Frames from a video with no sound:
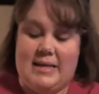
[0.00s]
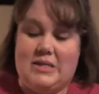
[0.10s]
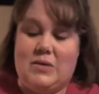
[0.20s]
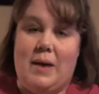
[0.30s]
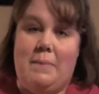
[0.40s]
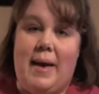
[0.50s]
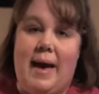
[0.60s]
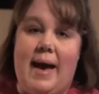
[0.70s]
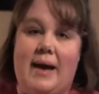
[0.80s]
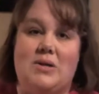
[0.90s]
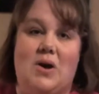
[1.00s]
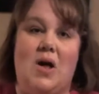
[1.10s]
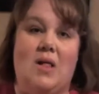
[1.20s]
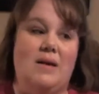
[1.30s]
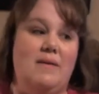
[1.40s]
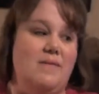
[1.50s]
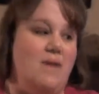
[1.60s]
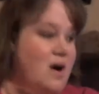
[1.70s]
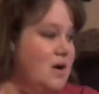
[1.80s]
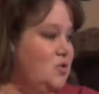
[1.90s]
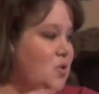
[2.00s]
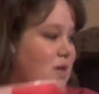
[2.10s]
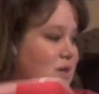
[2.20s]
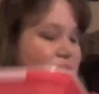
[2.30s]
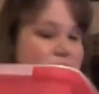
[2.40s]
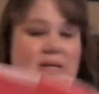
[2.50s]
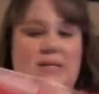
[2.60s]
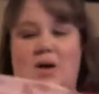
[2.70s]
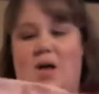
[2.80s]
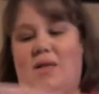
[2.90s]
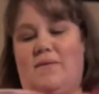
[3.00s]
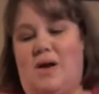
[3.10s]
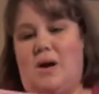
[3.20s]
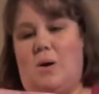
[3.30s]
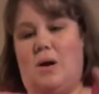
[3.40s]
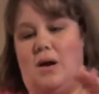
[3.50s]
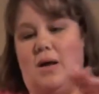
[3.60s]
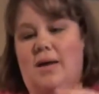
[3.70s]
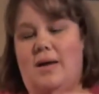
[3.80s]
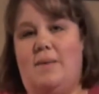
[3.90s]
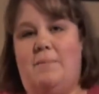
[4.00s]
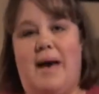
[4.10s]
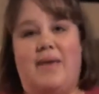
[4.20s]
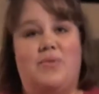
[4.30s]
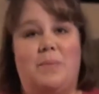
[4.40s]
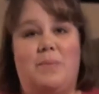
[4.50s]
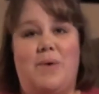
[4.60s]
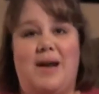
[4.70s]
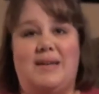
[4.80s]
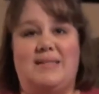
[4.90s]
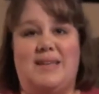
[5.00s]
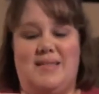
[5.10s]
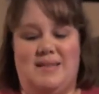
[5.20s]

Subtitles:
so I packed all of our toiletries, all of our bathroom products in these